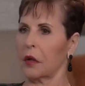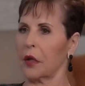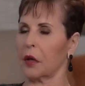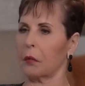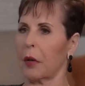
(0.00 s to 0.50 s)

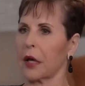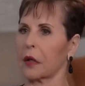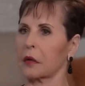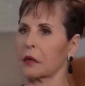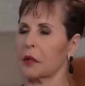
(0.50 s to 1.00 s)
it'll make
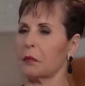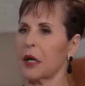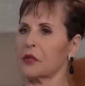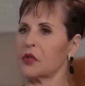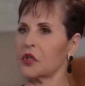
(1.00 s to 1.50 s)
the
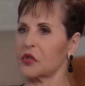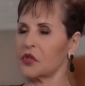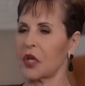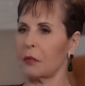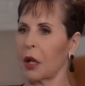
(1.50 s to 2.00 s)
message
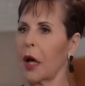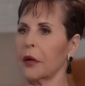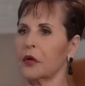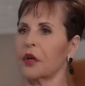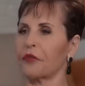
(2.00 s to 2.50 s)
seem a
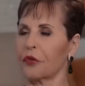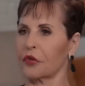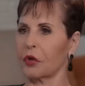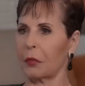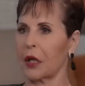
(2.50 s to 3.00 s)
lot
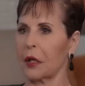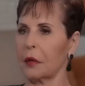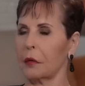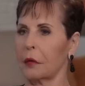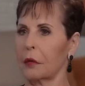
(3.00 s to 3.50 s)
different to
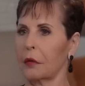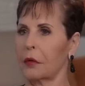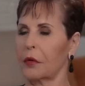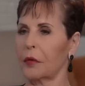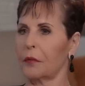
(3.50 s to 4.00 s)
me
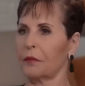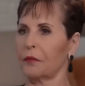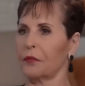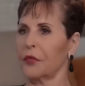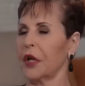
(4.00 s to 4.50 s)

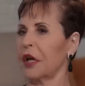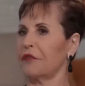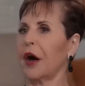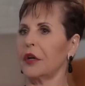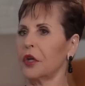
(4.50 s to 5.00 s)
than
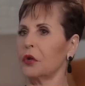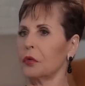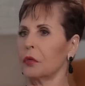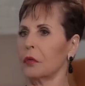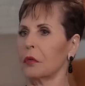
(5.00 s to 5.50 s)
if I
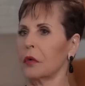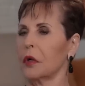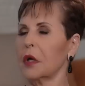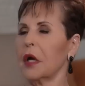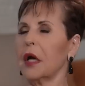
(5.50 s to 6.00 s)
do.
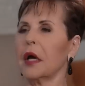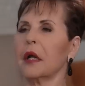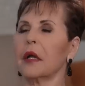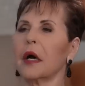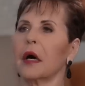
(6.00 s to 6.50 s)
Mm-hmm.
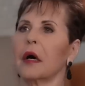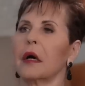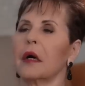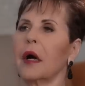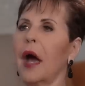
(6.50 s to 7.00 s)
And I
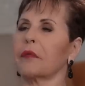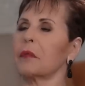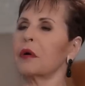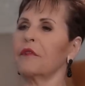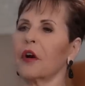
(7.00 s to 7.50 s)
have
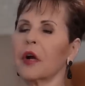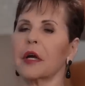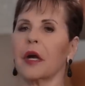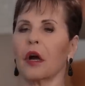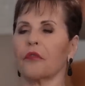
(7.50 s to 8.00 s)
to be very
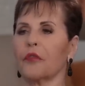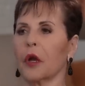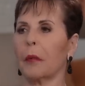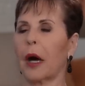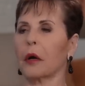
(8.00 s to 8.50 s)

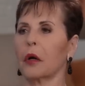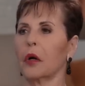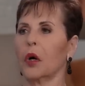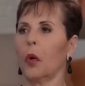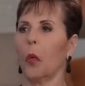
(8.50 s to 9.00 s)
careful about
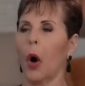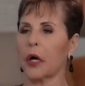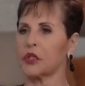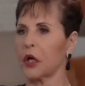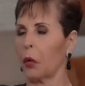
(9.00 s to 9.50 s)

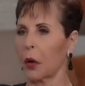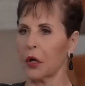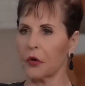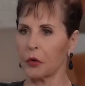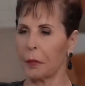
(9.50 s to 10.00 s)
watching what
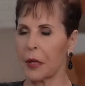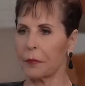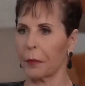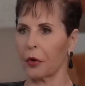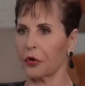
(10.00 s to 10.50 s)
other
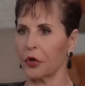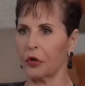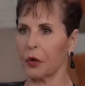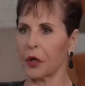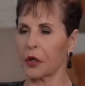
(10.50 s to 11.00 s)
people are
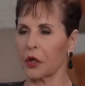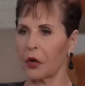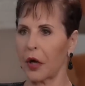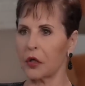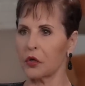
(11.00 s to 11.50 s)
doing. You
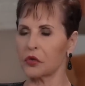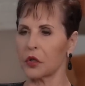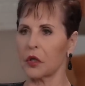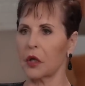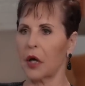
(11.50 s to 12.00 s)
know,
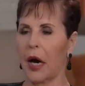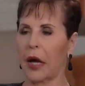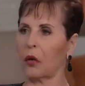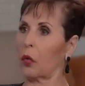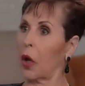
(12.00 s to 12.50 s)

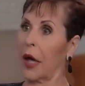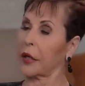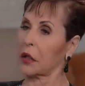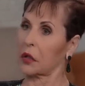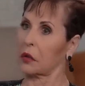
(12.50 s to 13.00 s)
I don't
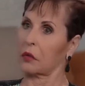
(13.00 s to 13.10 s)
like